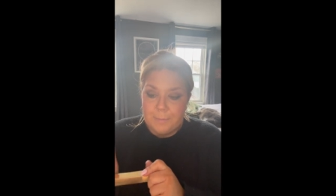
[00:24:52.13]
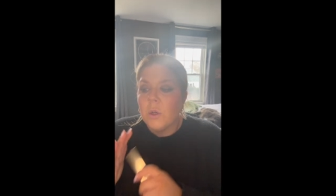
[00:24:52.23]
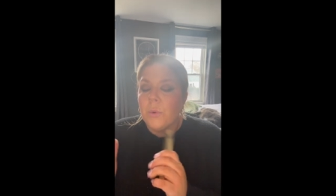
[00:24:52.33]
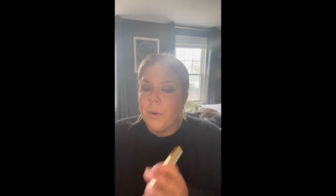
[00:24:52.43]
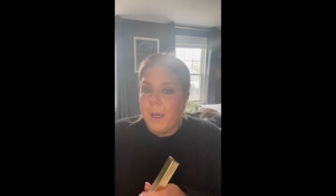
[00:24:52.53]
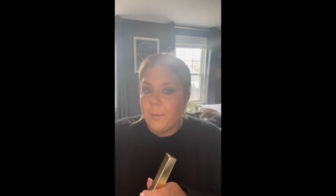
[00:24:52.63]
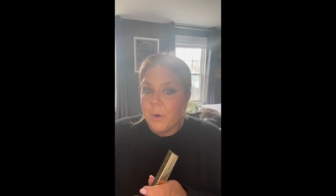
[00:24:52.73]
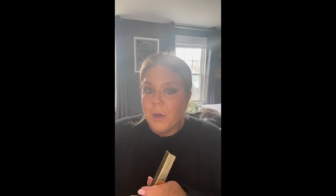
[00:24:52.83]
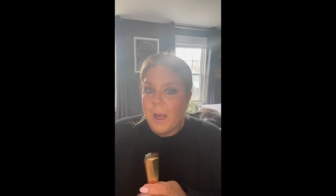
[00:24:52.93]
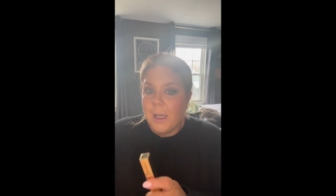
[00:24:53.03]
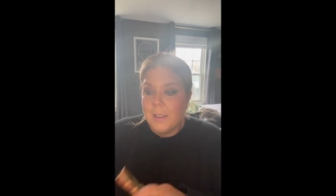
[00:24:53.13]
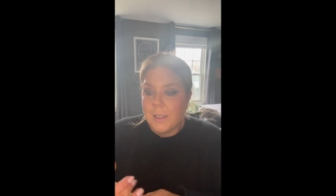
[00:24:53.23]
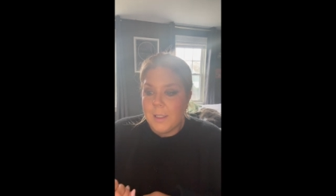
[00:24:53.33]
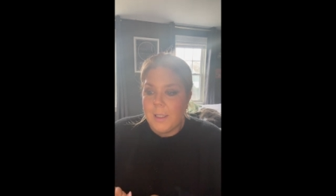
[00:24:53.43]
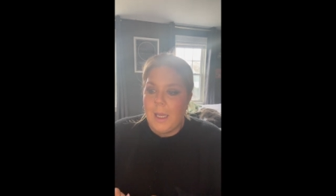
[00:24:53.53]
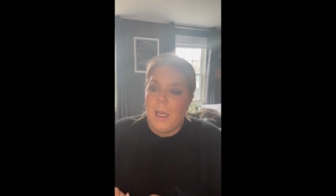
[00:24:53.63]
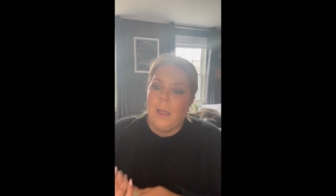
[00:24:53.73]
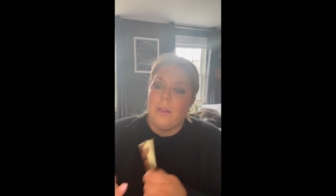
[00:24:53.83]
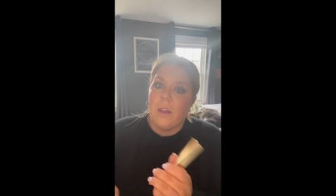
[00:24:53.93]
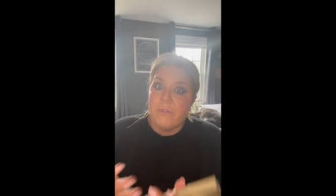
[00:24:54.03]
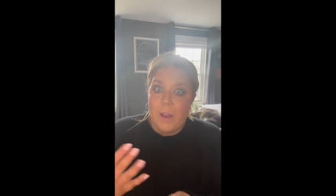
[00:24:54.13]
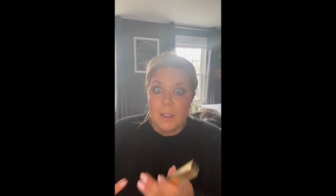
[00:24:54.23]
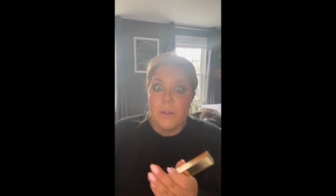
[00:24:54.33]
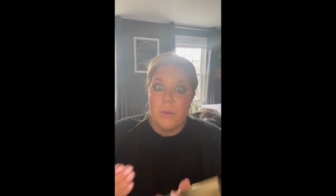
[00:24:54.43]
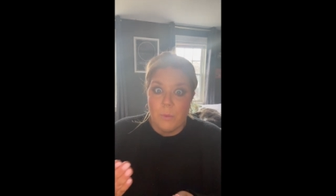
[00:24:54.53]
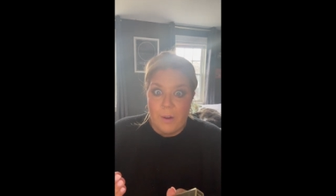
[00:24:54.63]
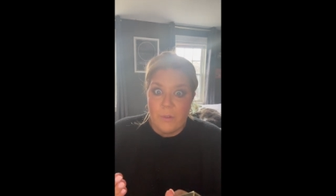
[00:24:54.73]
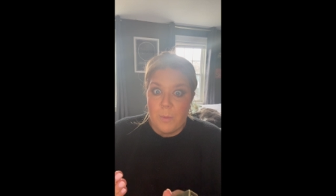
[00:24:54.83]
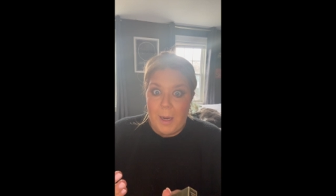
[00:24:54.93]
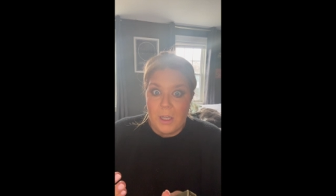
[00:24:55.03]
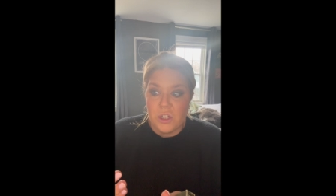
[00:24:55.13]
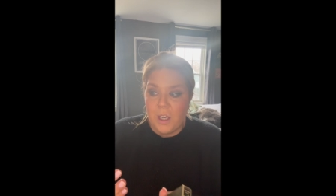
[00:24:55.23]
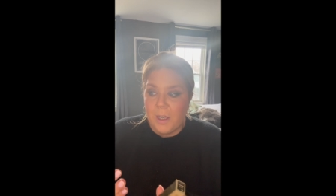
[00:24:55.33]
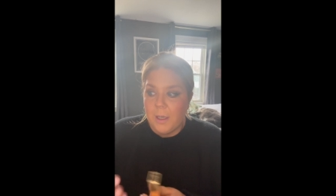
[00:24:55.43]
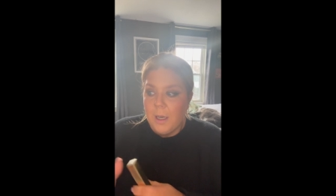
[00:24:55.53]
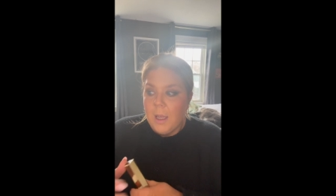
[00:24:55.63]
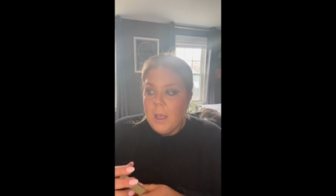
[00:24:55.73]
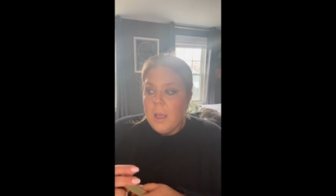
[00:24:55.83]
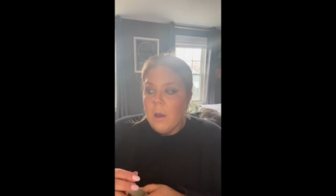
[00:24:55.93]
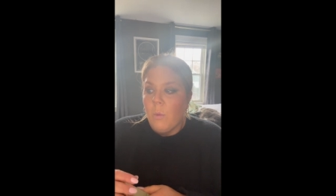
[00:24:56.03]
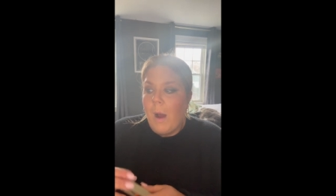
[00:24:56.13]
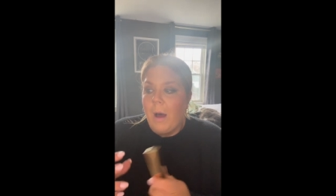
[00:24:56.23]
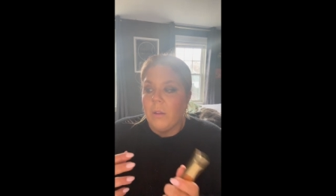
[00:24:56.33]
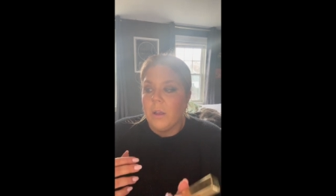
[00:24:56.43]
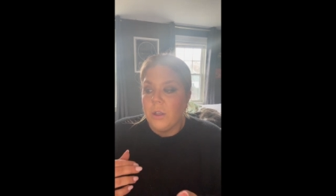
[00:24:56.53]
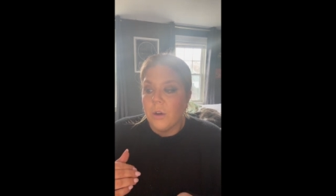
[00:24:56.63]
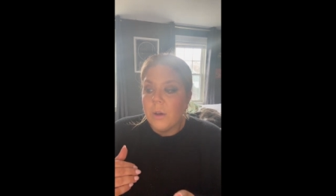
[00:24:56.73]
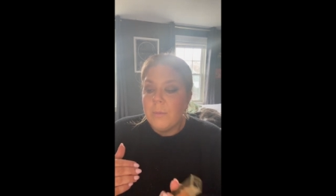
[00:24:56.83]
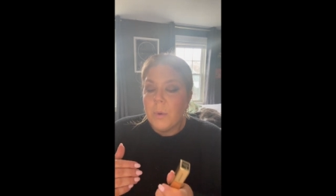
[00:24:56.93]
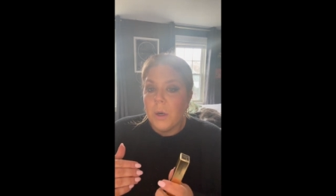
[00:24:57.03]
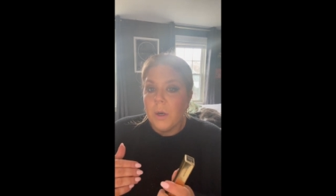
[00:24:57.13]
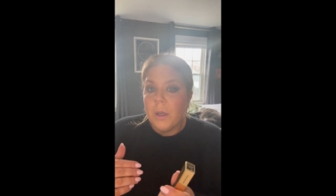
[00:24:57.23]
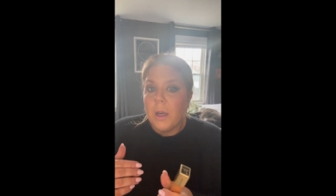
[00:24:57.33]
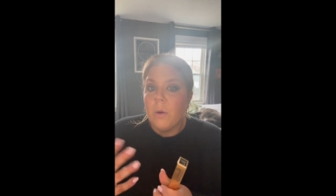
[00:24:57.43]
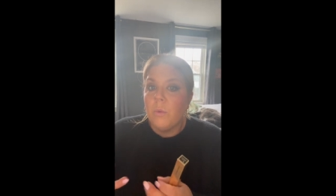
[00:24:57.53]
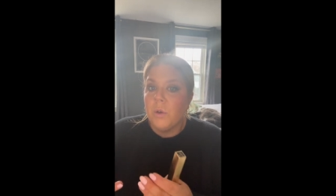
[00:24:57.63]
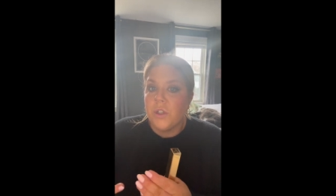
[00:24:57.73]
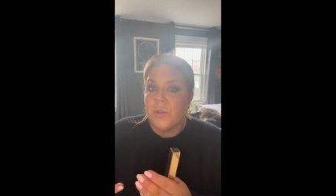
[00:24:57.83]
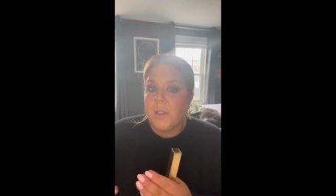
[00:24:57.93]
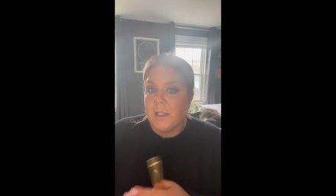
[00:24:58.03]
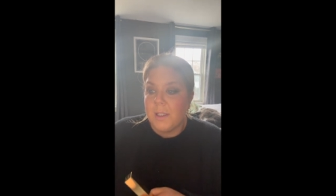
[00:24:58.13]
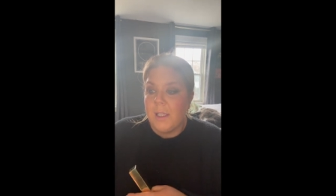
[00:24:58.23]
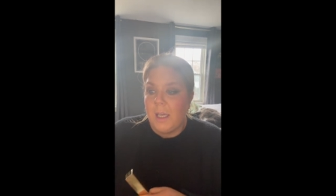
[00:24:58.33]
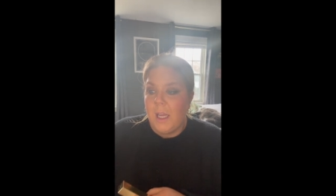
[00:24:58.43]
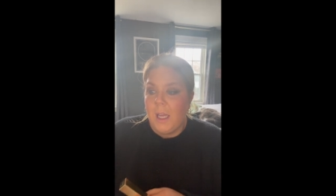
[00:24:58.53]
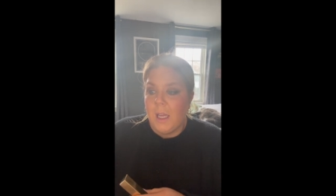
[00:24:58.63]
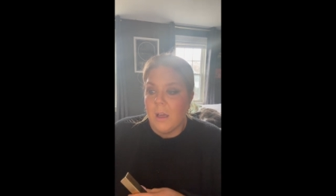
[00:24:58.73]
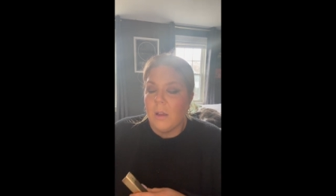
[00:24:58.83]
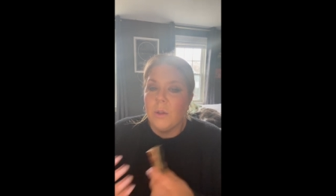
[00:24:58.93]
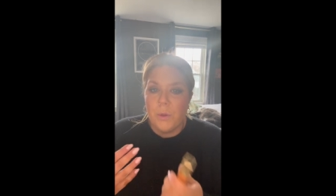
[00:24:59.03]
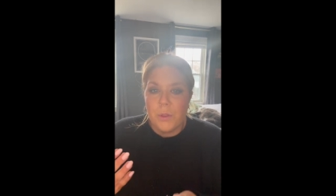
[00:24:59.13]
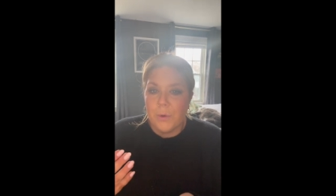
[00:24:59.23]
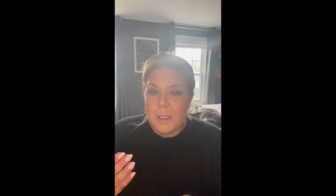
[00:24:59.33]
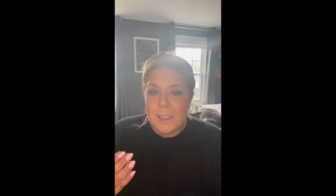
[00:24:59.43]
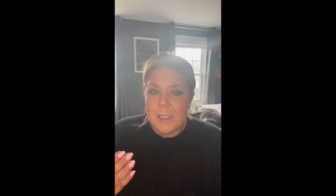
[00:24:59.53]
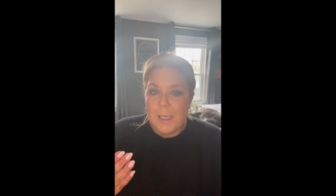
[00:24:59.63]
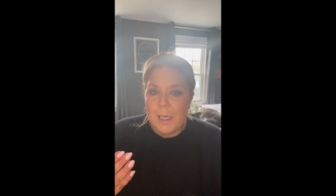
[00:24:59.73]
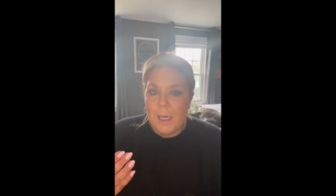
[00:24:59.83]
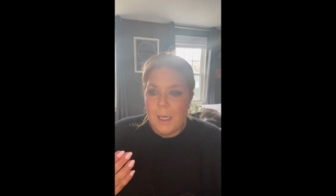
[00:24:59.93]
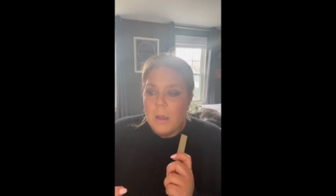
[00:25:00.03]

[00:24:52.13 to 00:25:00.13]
Cranmer had seen the effects of the Reformation while in Nuremberg, which was a city, a Lutheran city,